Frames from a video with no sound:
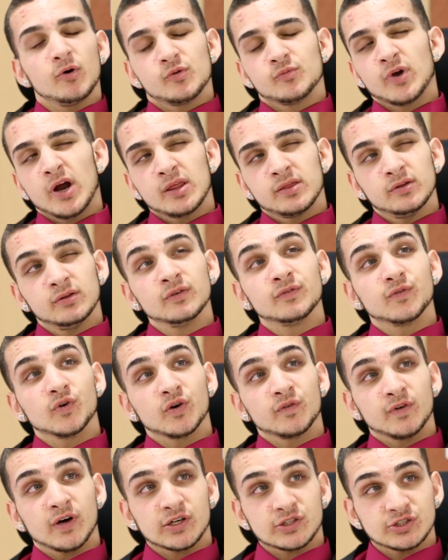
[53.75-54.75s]
would rather the
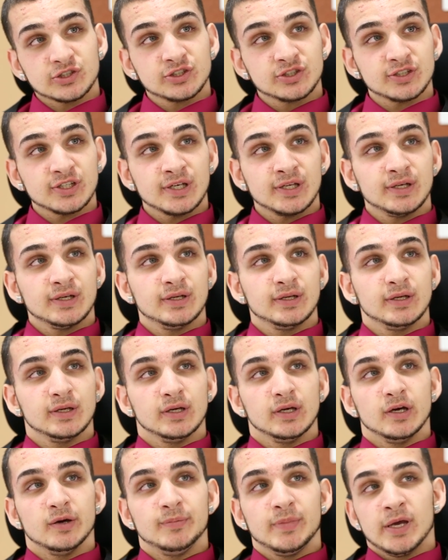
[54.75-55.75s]
4 functions than
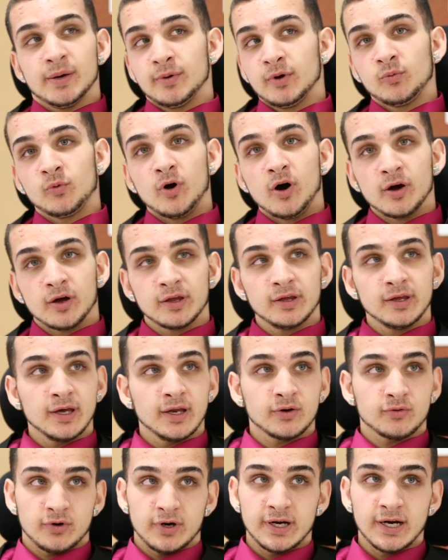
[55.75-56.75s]
be able to walk
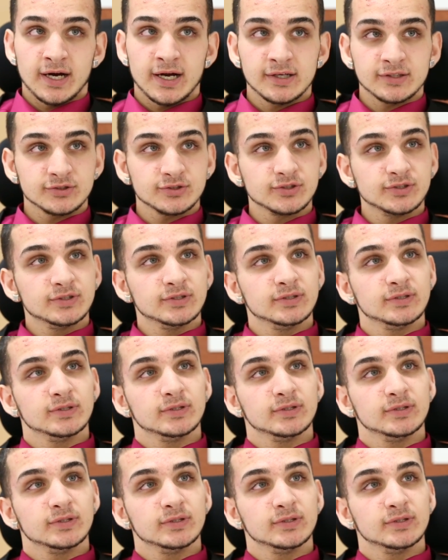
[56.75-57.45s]
again, quite honestly.